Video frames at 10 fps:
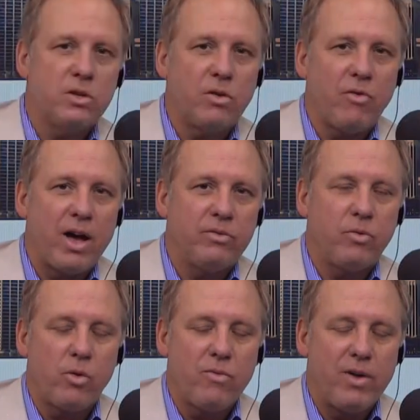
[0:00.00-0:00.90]
do you find
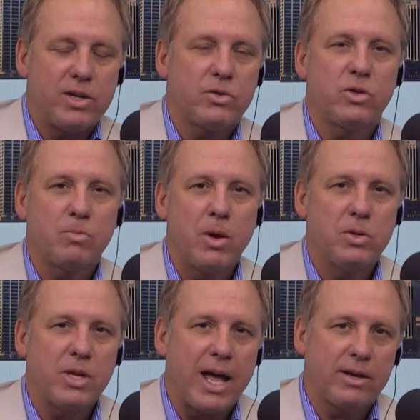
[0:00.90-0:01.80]
foreign investors
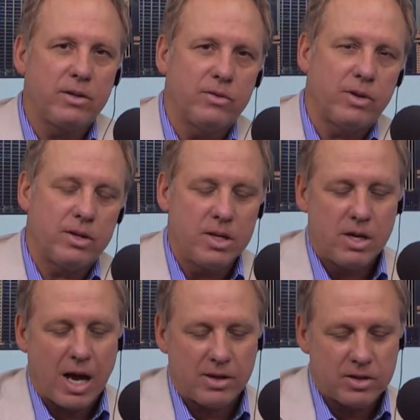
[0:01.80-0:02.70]
most active? Uh,
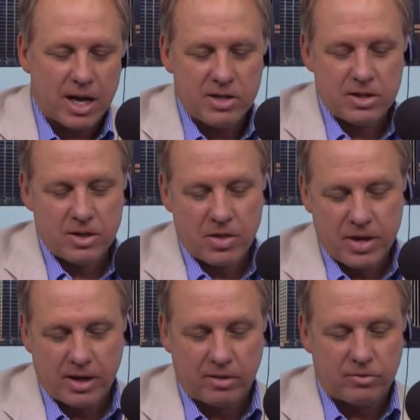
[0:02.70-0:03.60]
I, I tend to
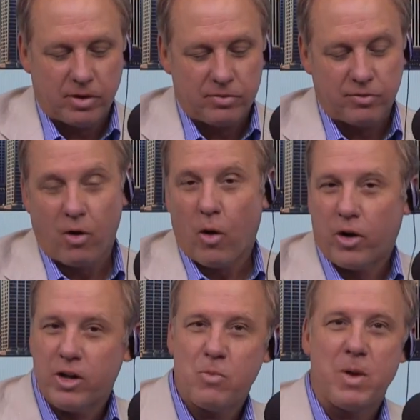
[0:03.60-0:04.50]
think of, of
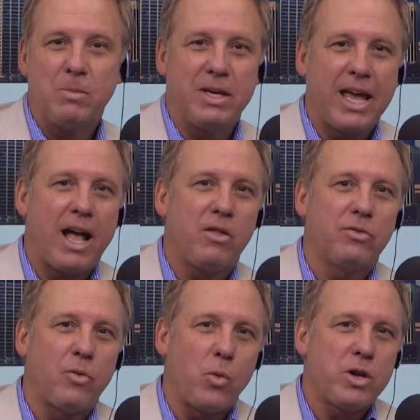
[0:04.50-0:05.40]
Florida, maybe
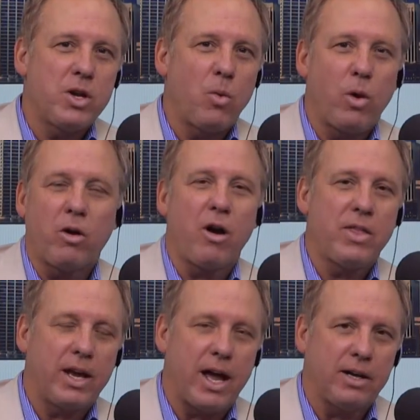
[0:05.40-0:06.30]
California. Where are
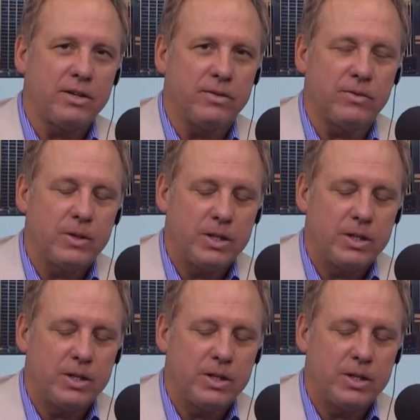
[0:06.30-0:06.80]
they active?